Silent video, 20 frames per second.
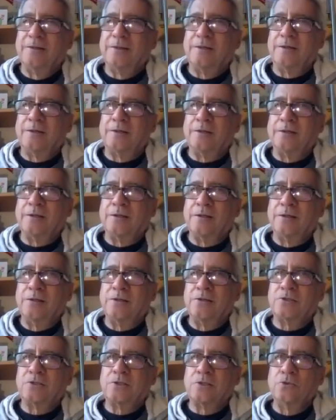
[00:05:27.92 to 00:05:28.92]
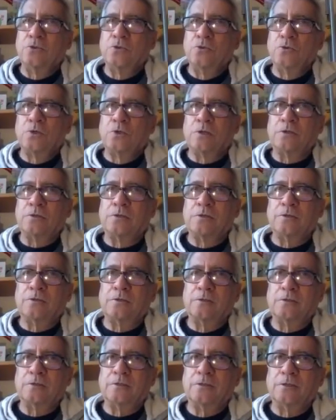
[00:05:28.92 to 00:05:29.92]
Uh, so you got
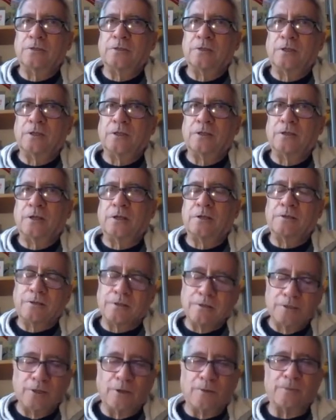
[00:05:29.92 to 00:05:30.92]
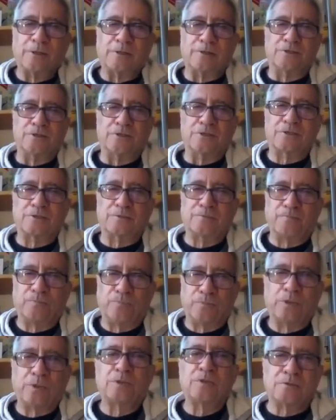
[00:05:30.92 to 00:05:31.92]
uh, other anomalies
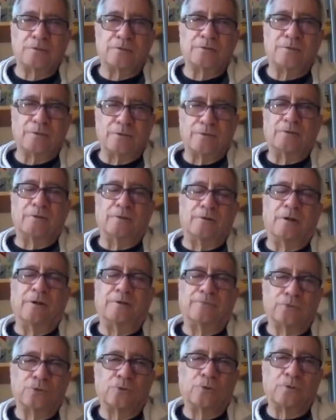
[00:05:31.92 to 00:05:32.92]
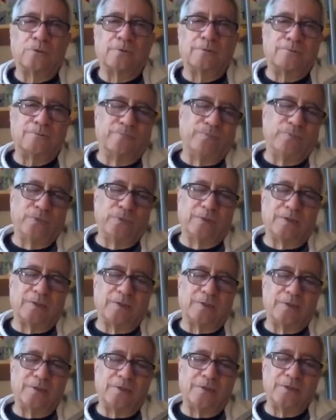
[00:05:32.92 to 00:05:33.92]
because, after all,
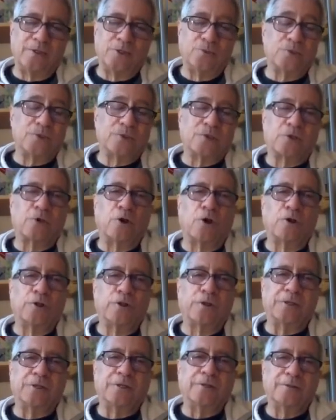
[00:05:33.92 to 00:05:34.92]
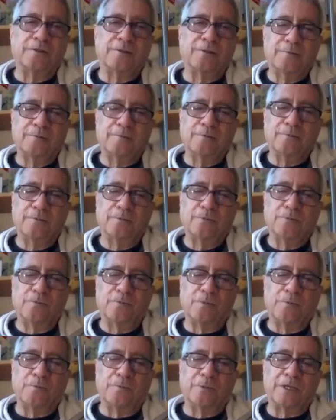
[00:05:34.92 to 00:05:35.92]
India was a colony
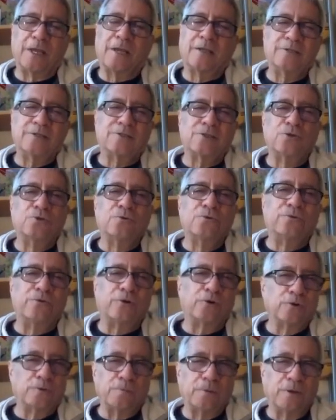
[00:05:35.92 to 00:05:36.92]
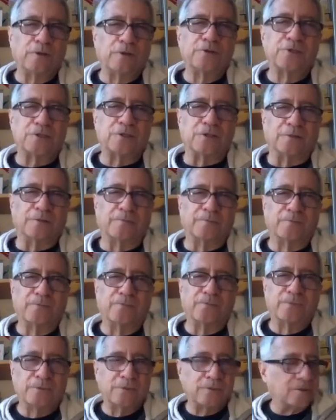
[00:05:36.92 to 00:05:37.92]
but had its own foreign policy.
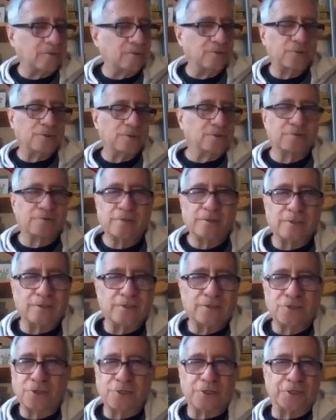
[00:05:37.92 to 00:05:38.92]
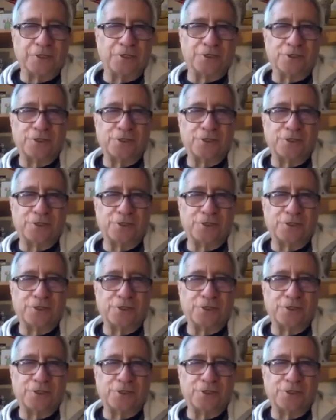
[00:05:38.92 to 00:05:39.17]
This too is really strange.